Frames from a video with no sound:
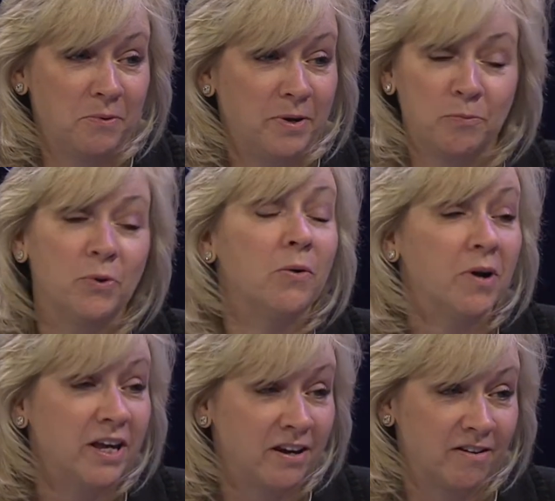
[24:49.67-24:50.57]
we, we don't
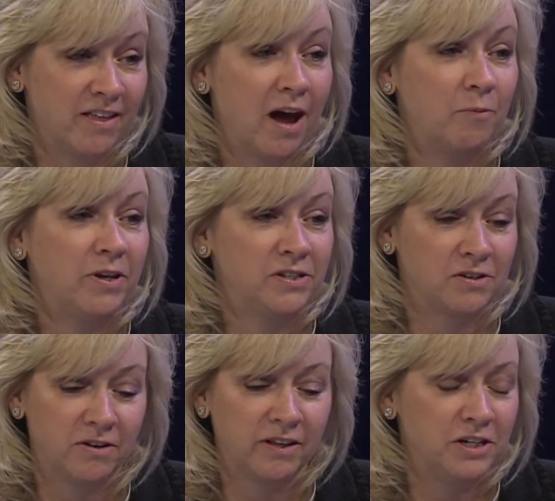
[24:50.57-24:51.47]
want to hear that. We
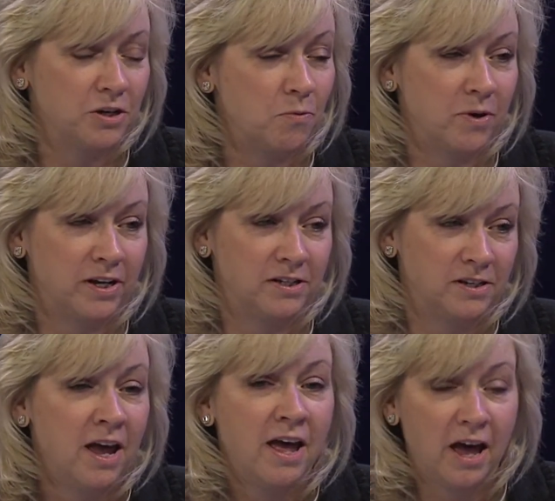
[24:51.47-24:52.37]
certainly don't want to
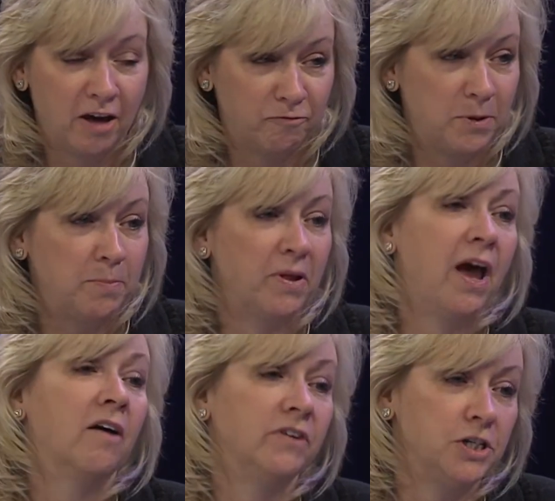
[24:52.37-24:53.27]
have people
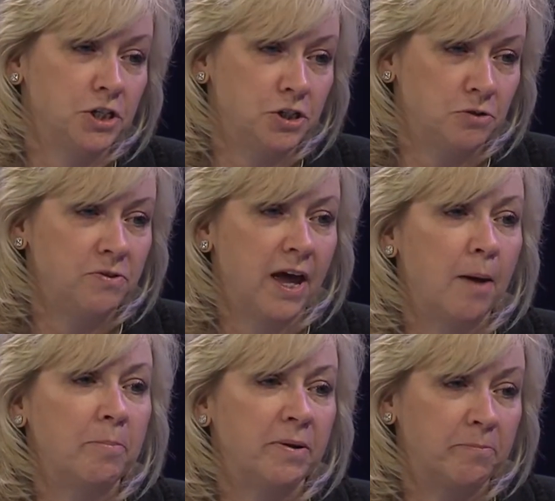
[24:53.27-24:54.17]
having to do
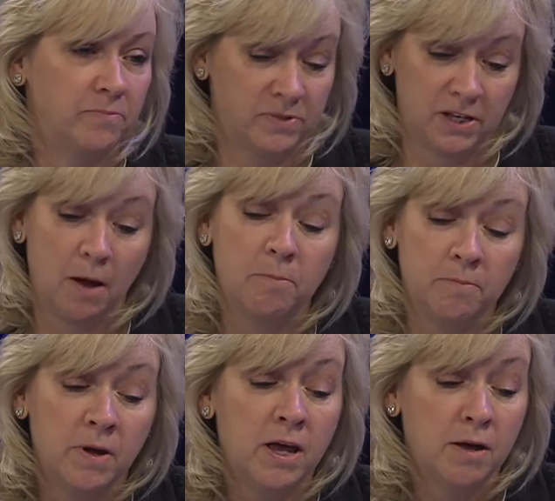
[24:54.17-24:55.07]
that. But
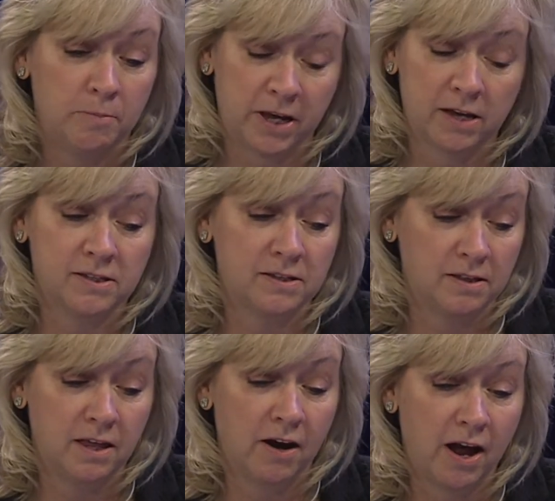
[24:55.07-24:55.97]
some, because
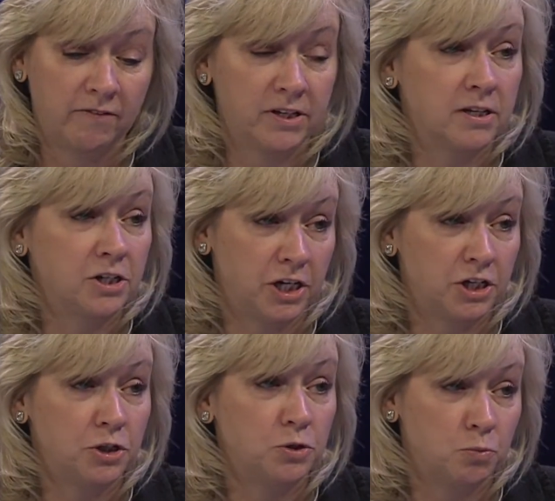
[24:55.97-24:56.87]
they're having such
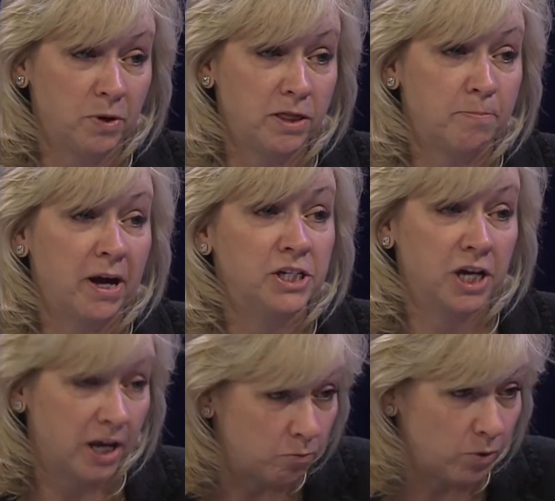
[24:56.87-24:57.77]
issues with
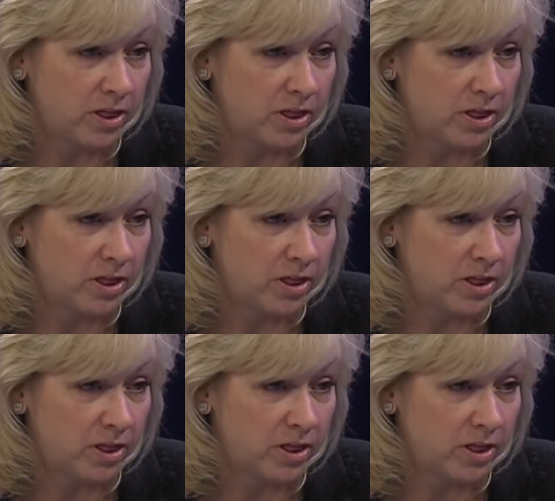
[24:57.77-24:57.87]
budget and yep.